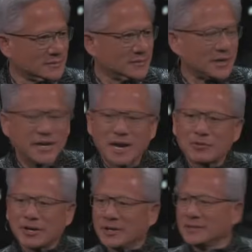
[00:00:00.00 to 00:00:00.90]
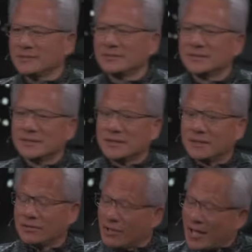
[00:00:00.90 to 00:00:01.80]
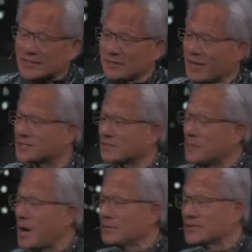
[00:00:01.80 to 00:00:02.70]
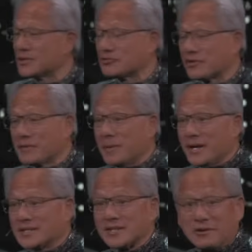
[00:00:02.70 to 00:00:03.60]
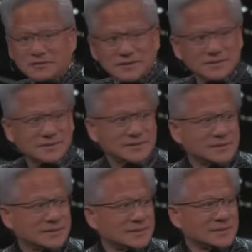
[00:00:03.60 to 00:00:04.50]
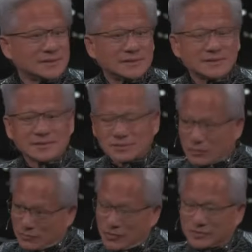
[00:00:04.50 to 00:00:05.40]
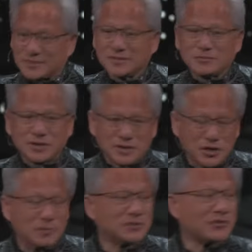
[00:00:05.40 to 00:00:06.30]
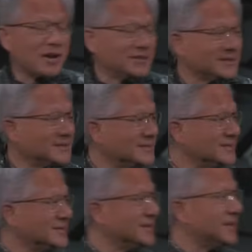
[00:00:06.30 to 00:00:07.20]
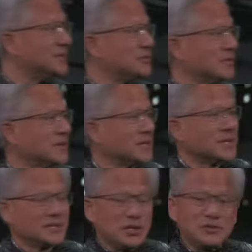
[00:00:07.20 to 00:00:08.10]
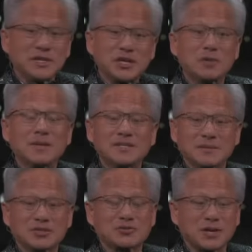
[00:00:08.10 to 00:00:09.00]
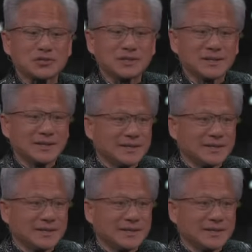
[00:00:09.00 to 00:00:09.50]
The camera in, lots and lots of miles that are driven by itself, where we human drive it, driven using human demonstration.